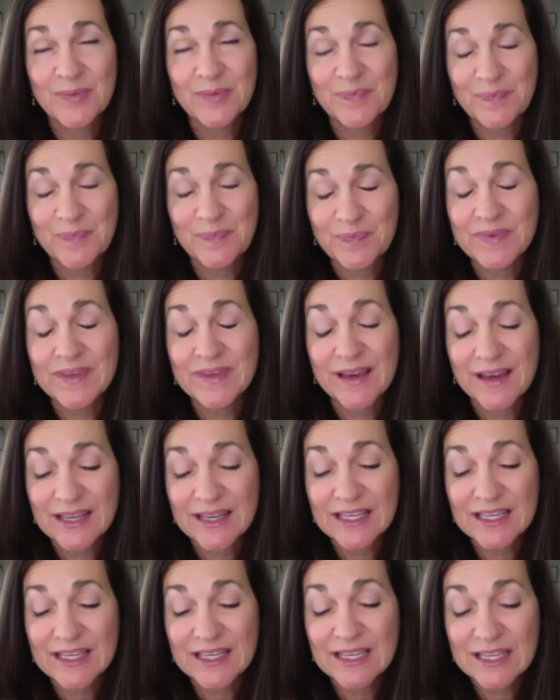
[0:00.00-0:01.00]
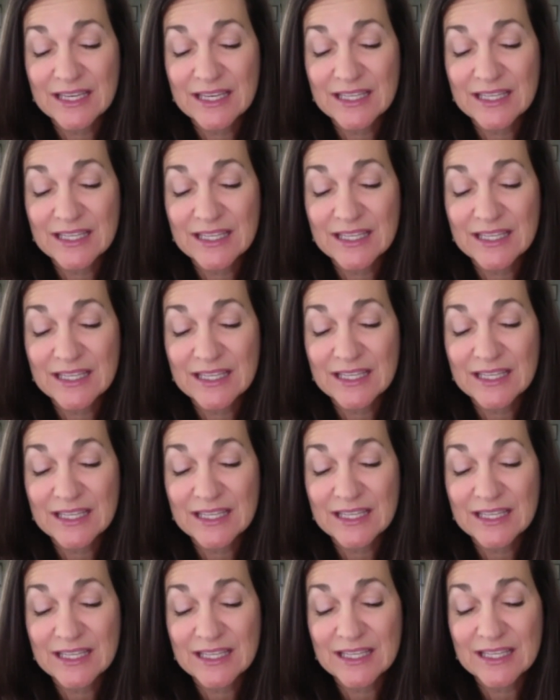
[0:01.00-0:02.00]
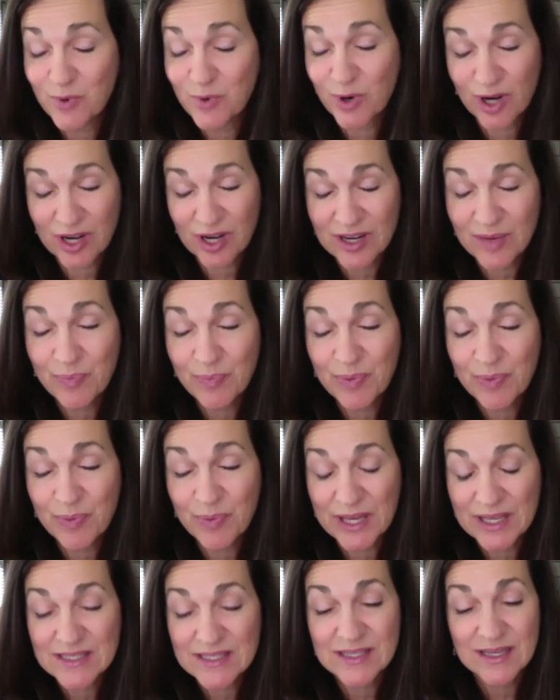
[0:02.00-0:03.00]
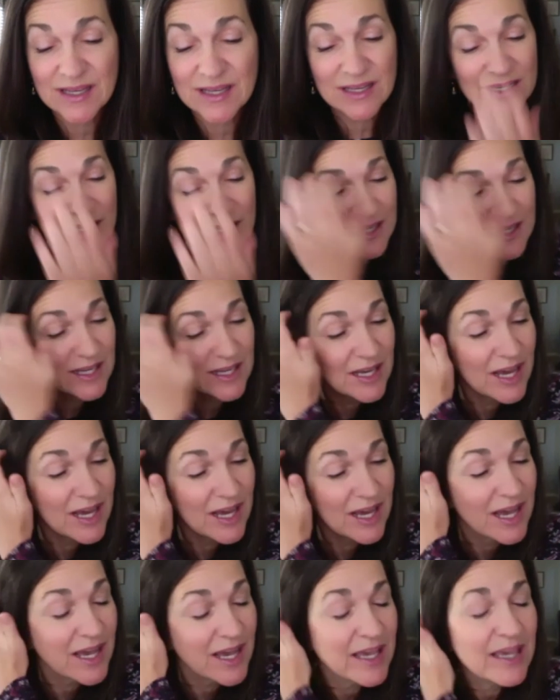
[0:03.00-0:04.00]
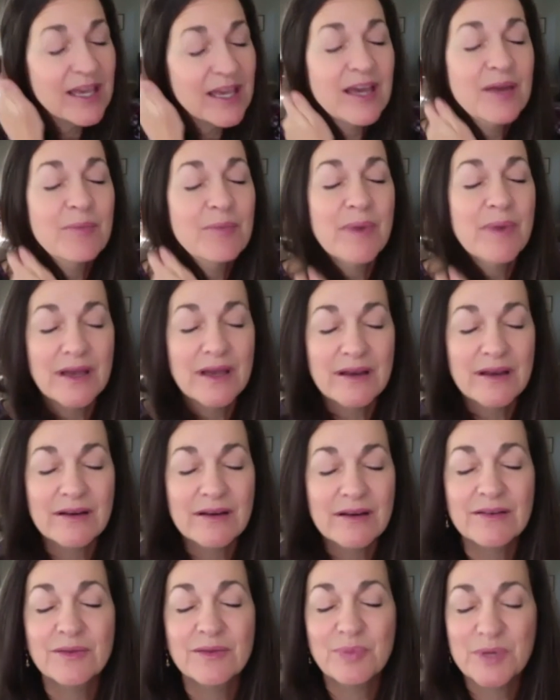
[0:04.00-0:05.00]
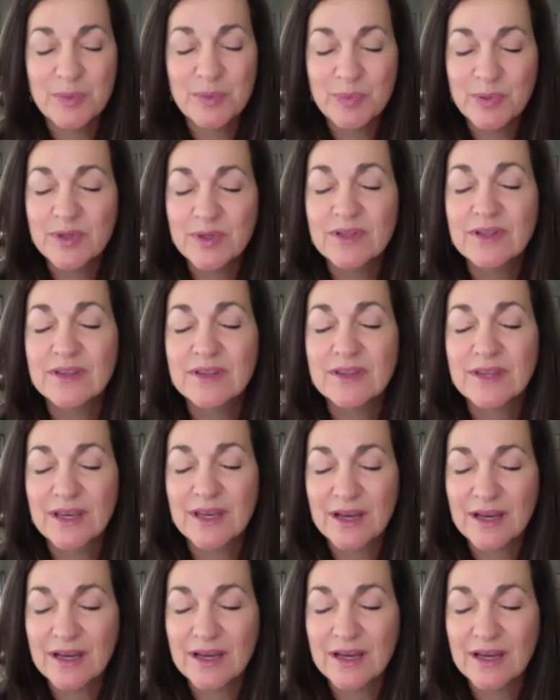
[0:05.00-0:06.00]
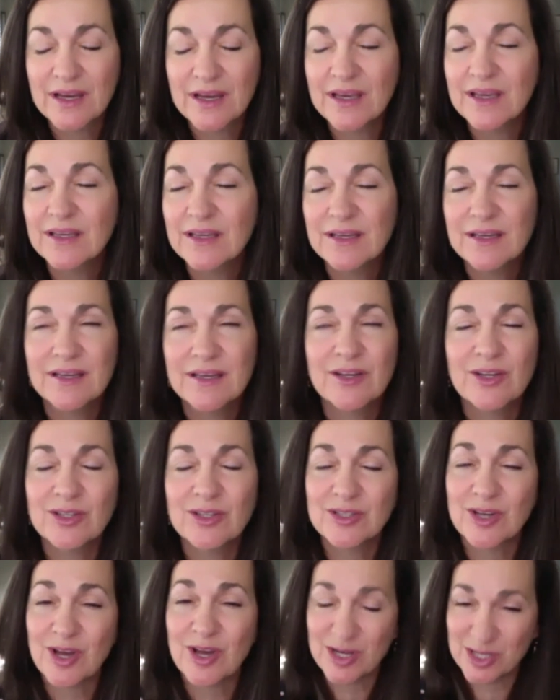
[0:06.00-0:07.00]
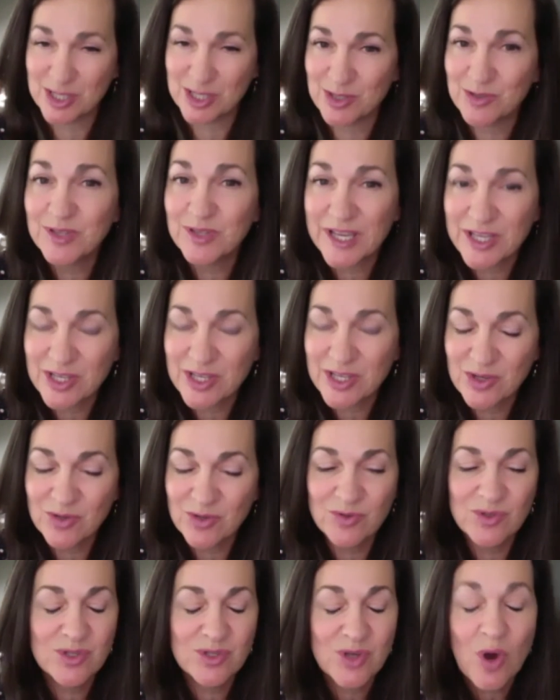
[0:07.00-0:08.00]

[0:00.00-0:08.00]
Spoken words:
it isn't easy work, but I admire the people that I talk to like you so